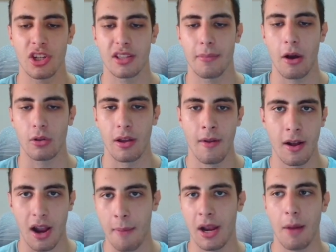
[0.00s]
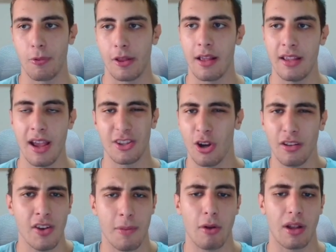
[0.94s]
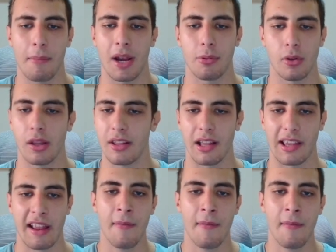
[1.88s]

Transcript: It's just about coming up with the idea. It's not even about coming up with the idea.